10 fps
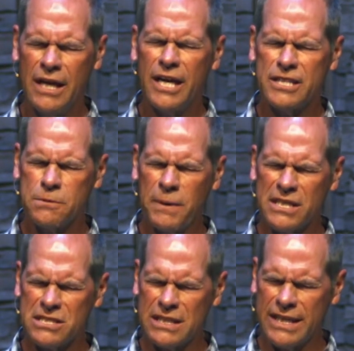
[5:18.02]

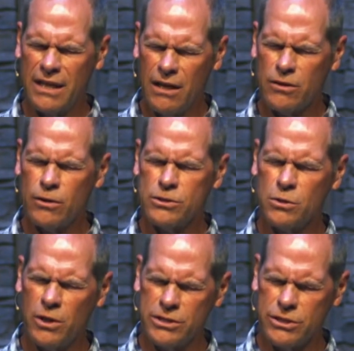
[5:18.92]
especially those
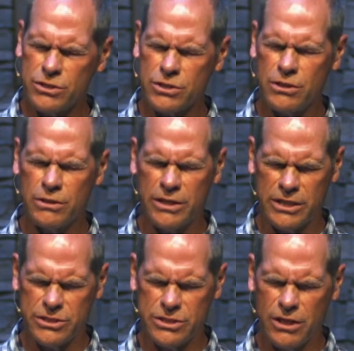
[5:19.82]
who are
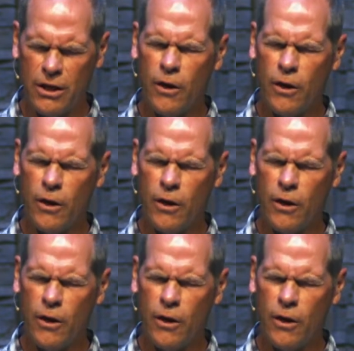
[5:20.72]
discouraged,